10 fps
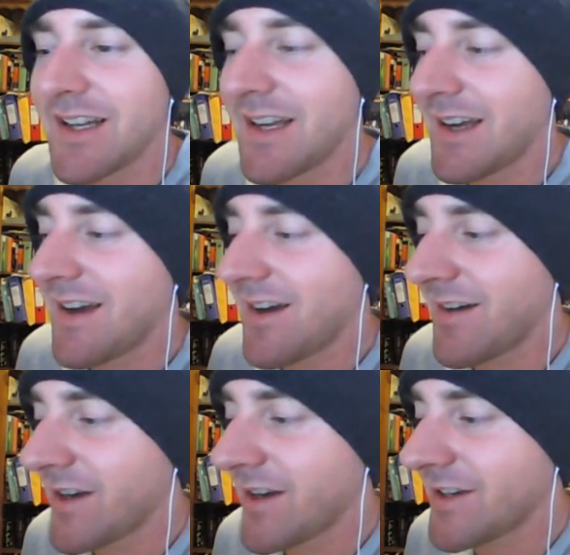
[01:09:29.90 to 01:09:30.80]

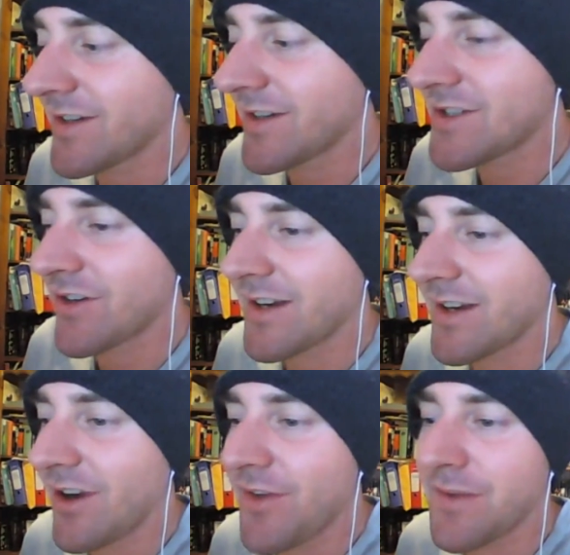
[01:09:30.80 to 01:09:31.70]
I did not enjoy it.
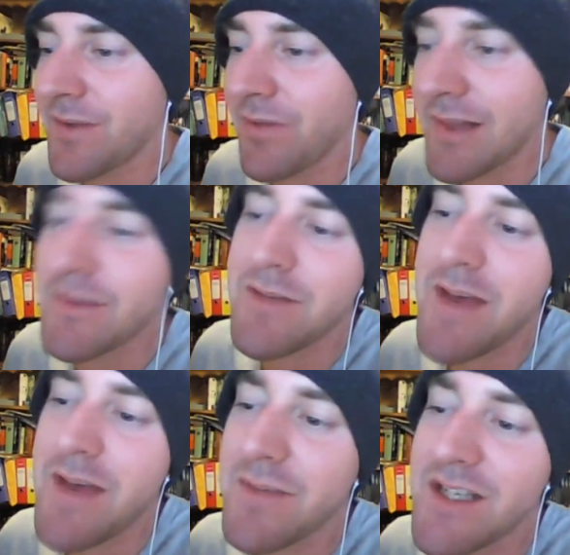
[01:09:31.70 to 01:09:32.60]
Hopefully, with the limited
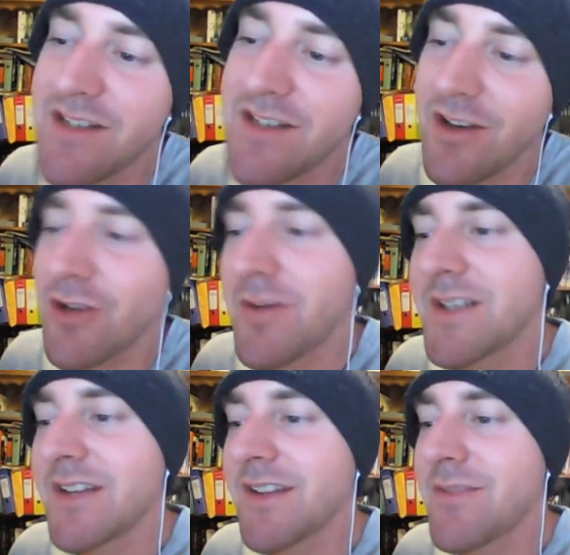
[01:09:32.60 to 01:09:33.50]
amount of miniatures that I've got on my
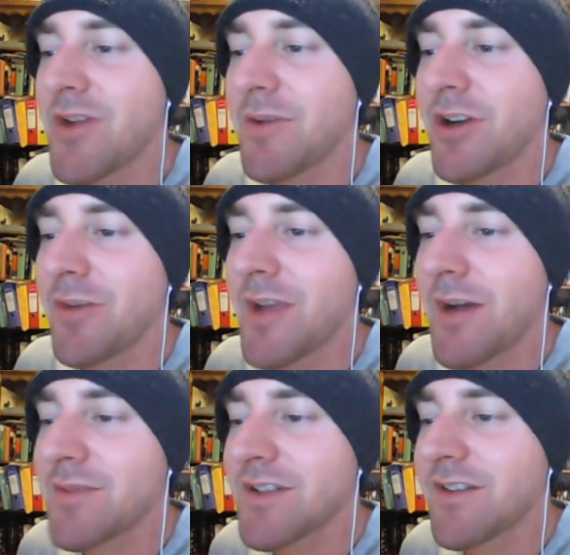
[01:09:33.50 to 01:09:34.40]
desk at the moment, I'll be
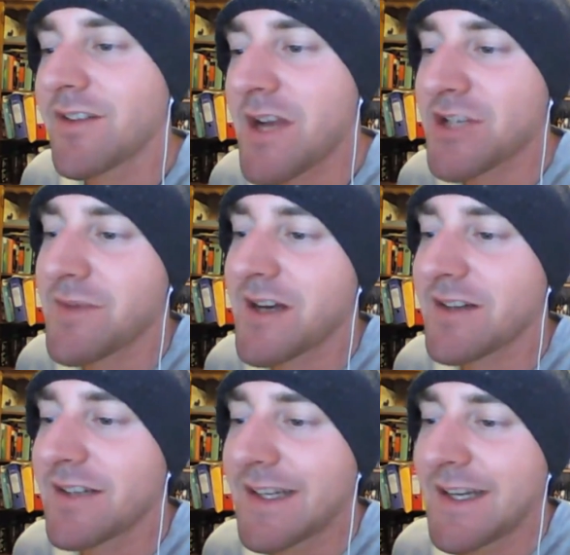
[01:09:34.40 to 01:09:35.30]
able to smash them out
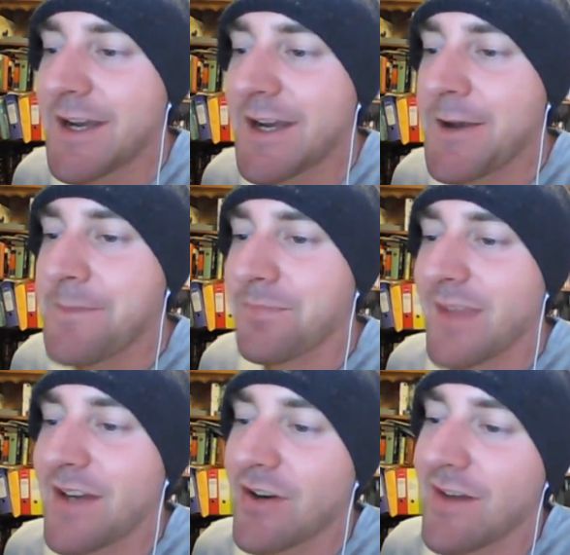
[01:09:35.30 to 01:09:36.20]

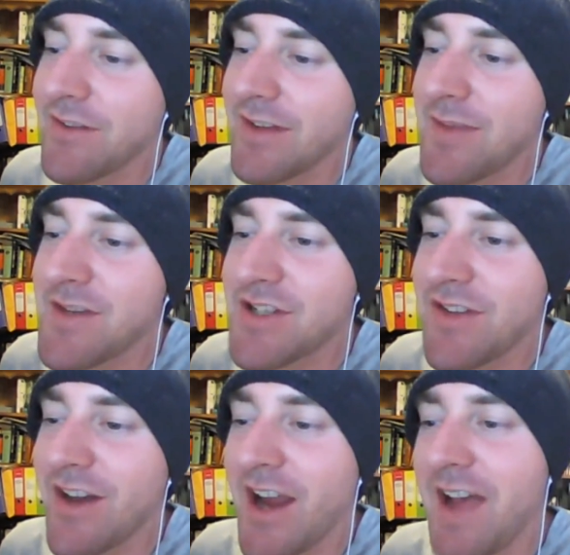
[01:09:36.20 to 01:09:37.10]
and not have the same issue that
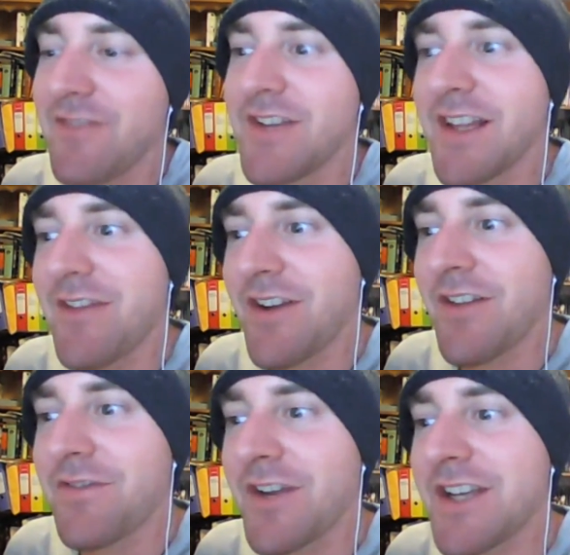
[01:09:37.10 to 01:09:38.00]
I have nearly every other
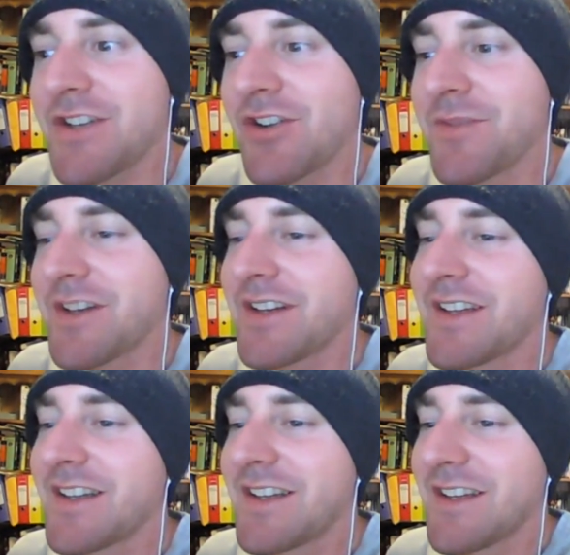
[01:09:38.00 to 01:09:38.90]
freaking tournament.
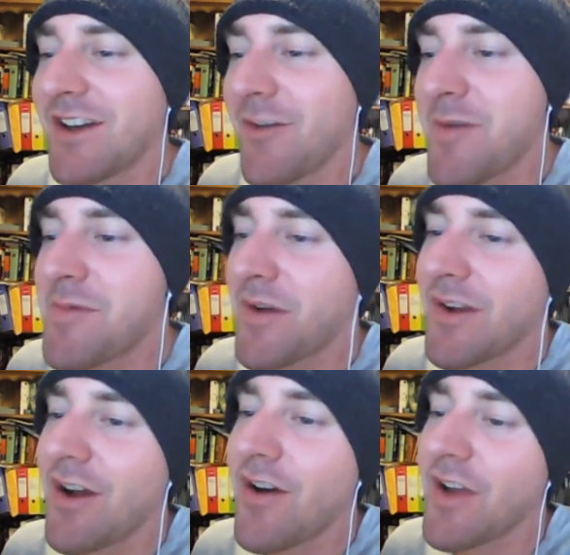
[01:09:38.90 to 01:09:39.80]
Of me
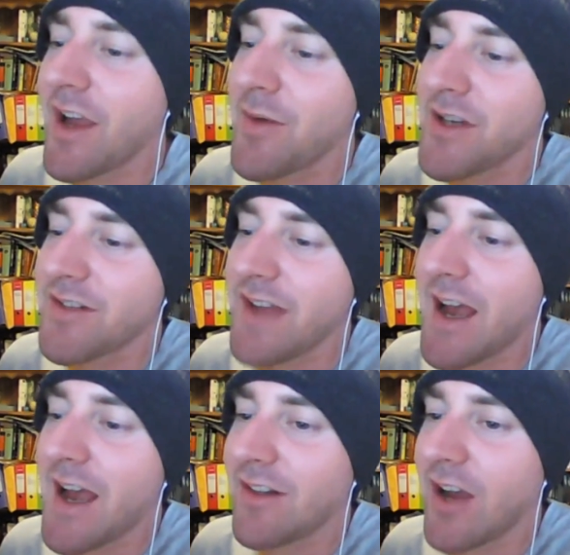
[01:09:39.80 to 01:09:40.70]
going, oh yeah, I might just
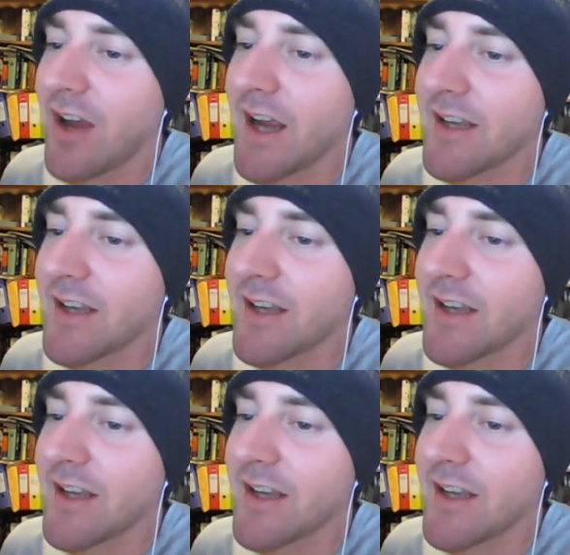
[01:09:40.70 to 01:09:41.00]
add like